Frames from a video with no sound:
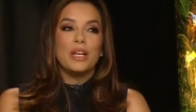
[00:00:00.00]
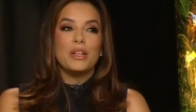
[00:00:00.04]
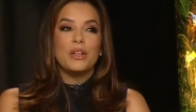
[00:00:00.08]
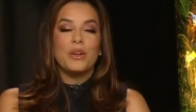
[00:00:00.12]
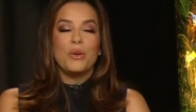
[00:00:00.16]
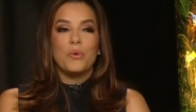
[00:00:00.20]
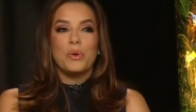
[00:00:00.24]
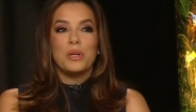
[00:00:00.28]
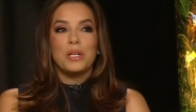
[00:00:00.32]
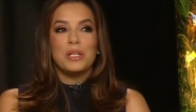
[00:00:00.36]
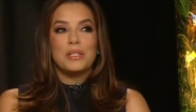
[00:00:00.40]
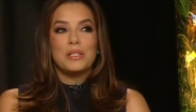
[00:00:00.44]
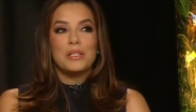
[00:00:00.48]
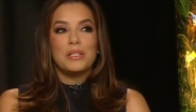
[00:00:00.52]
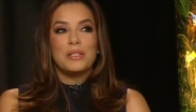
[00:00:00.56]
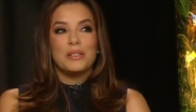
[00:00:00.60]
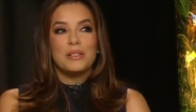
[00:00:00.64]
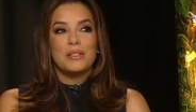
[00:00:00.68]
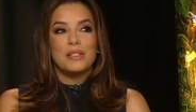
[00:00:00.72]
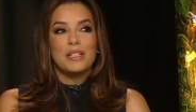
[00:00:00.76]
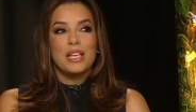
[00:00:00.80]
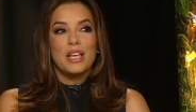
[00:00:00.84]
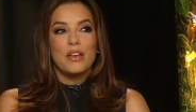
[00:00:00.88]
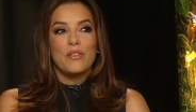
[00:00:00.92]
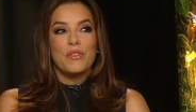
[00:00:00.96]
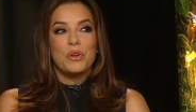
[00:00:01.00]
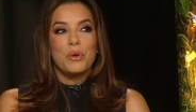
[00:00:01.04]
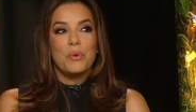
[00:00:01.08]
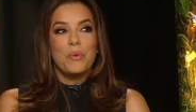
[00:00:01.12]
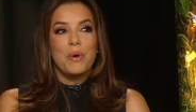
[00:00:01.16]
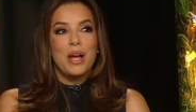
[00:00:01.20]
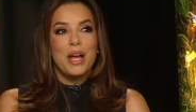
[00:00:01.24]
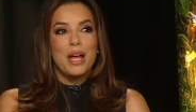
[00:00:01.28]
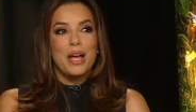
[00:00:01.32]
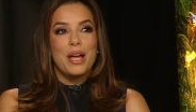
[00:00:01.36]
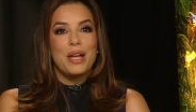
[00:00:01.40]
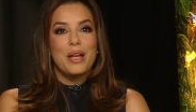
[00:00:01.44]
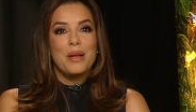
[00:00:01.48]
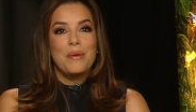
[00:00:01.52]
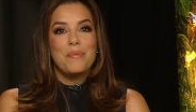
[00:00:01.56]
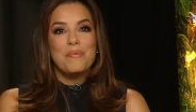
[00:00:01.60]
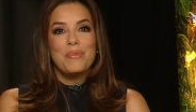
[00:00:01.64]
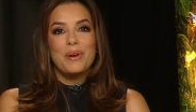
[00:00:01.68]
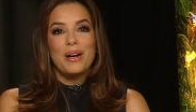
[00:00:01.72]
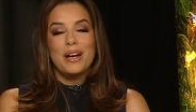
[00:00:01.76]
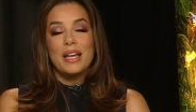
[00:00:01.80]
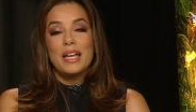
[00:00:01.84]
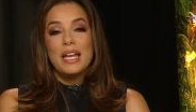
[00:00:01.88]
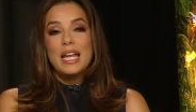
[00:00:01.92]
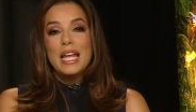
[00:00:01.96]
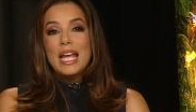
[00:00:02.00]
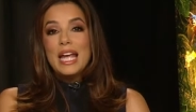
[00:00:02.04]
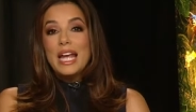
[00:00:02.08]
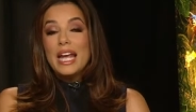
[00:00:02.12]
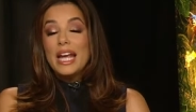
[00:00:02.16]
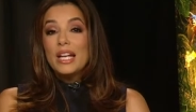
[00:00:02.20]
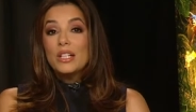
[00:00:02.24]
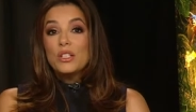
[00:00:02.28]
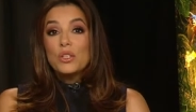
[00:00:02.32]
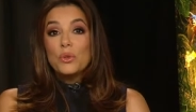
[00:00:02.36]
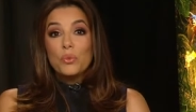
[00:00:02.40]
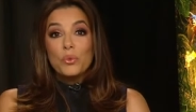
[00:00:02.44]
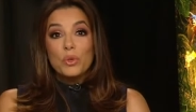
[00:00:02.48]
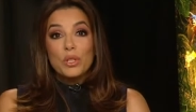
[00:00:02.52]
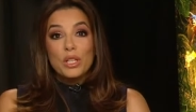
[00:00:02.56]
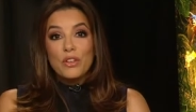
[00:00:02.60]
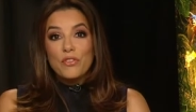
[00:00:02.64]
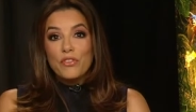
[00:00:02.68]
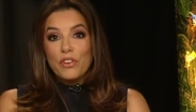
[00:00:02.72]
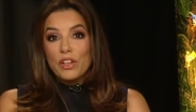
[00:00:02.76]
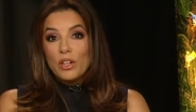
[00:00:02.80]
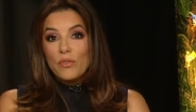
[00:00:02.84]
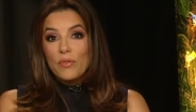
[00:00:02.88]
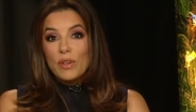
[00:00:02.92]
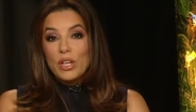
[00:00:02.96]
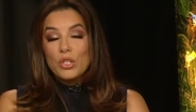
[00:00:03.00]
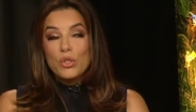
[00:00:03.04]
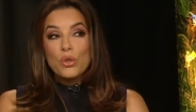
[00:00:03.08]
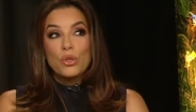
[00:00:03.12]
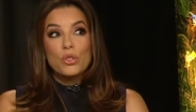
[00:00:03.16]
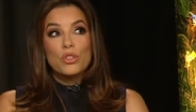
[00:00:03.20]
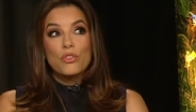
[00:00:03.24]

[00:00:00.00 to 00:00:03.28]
I don't want to give it away, but it's a really fun adventure.